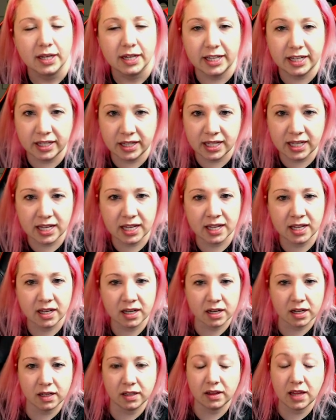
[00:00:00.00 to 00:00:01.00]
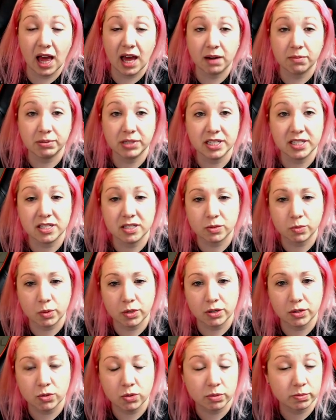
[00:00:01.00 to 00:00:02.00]
in the end, a lot of places
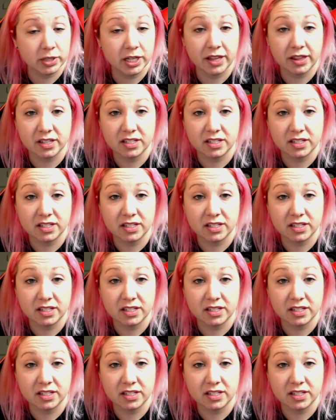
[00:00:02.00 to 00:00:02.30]
where normally